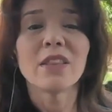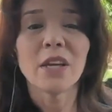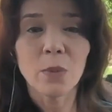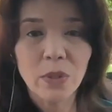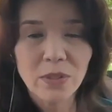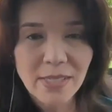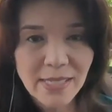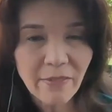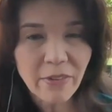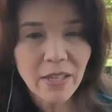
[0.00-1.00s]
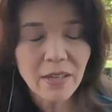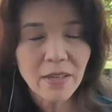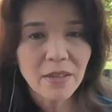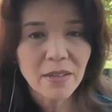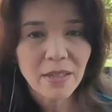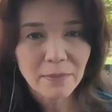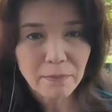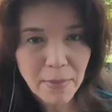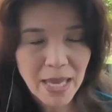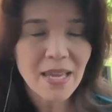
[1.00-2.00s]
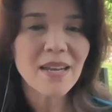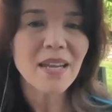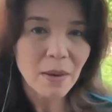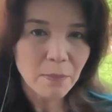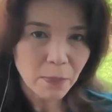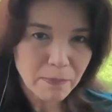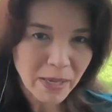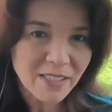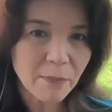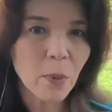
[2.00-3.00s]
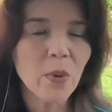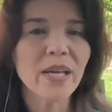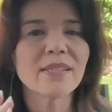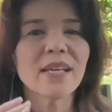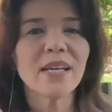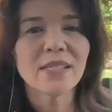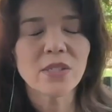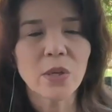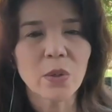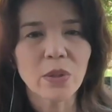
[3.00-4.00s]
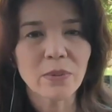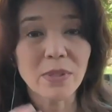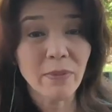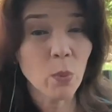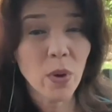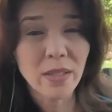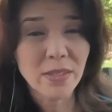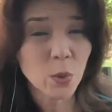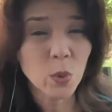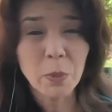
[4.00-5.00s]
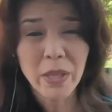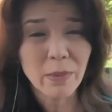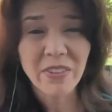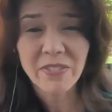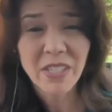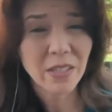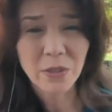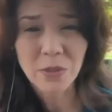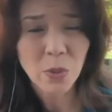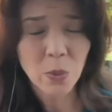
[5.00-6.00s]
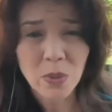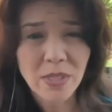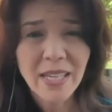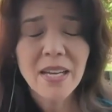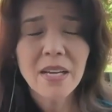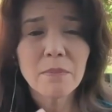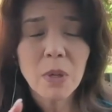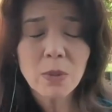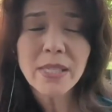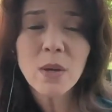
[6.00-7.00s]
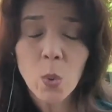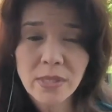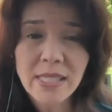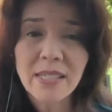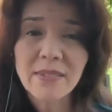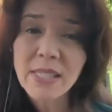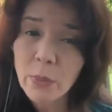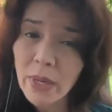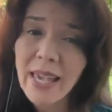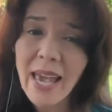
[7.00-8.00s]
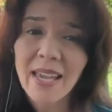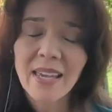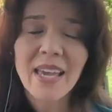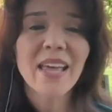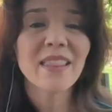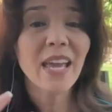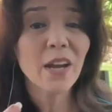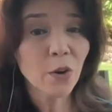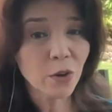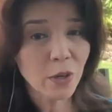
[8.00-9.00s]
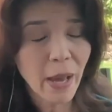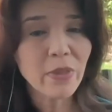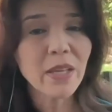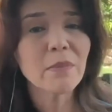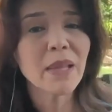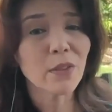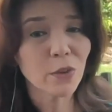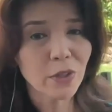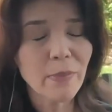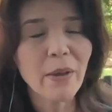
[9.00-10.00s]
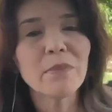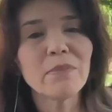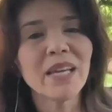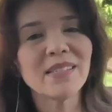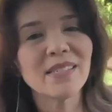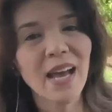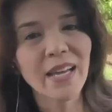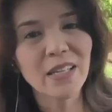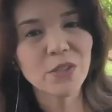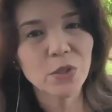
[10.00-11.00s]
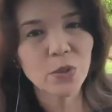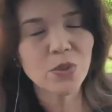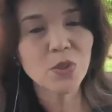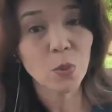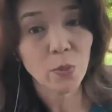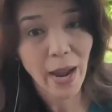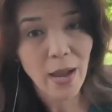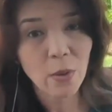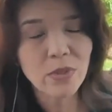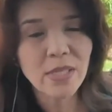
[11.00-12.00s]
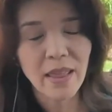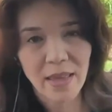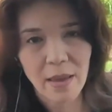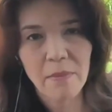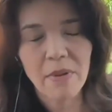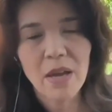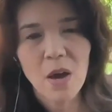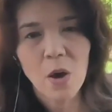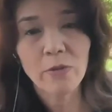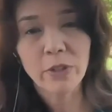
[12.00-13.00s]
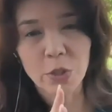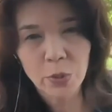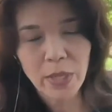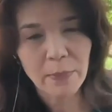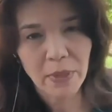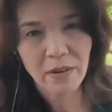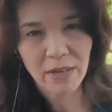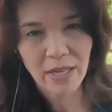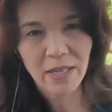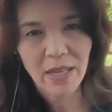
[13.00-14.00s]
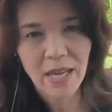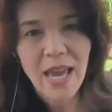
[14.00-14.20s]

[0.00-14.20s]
There were 7 men and mix of boys. So there was even one schoolboy that was 15 years old, mostly horse thieves. They were a gang. They heard about them. They learned about them. They decided to surround them over a 2-day period.